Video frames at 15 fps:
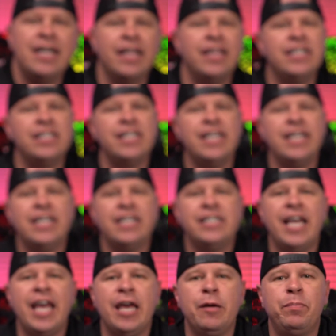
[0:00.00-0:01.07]
Now, this
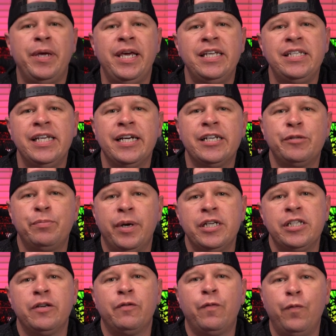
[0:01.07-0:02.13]
is a PCI
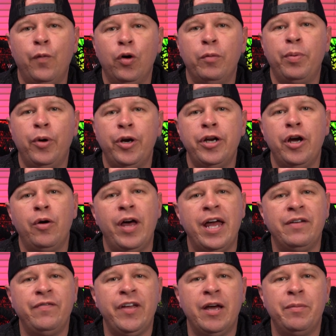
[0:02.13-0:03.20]
Express 4.0
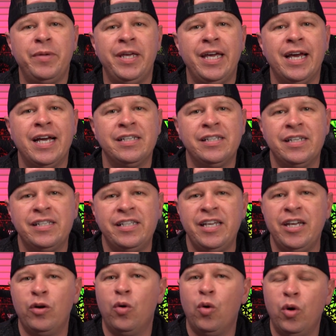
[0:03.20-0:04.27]
NVMe
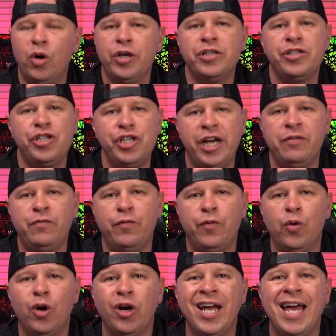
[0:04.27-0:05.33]
SSD or Gen
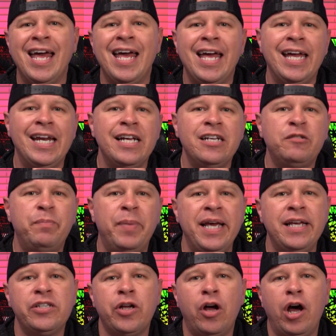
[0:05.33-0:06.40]
4. It is
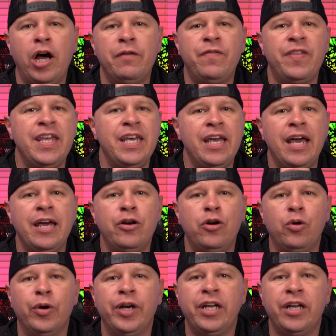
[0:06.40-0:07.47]
based off the
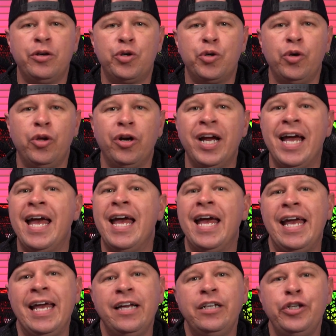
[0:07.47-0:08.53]
InnoGrit controller
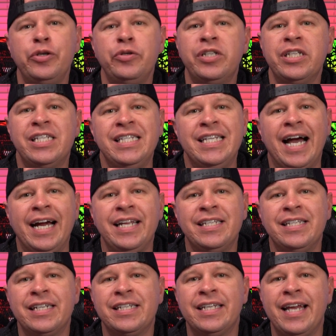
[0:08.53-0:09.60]
and uses
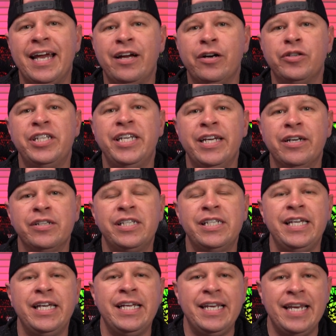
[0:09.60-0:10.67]
96 layer
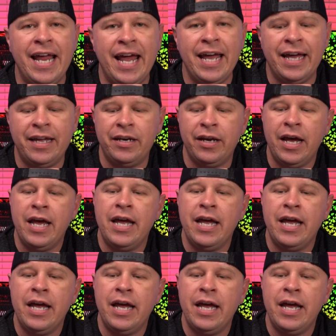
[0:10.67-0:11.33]
TLC NAND.